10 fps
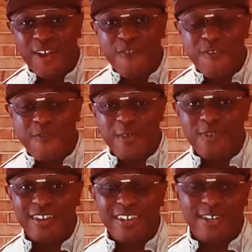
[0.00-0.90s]
Who
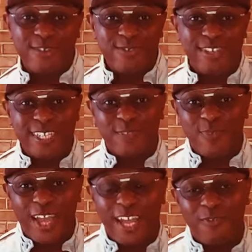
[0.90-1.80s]
remember the Goonies,
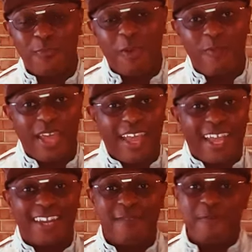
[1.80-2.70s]
man, when my man
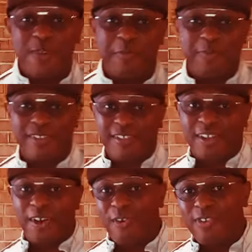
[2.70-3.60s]
had the members
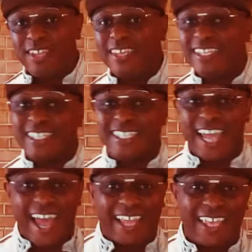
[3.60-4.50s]
only
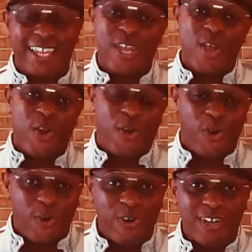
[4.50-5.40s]
jacket
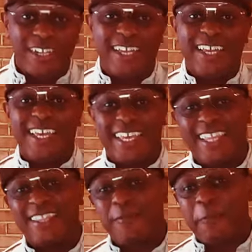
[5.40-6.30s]
on
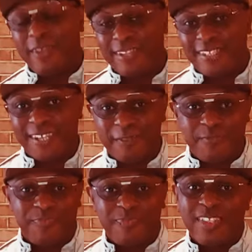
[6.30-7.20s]
in the picture?
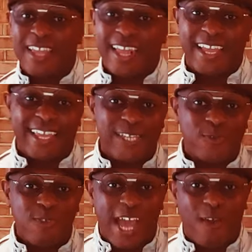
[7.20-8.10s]
And guess
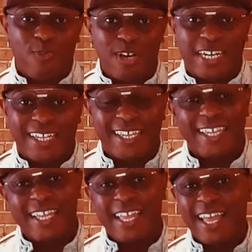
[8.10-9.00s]
who got one?
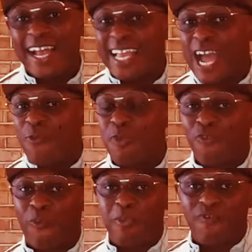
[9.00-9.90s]
I got one
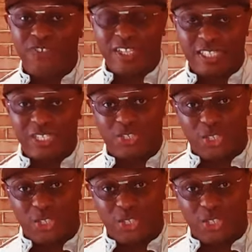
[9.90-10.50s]
from a vintage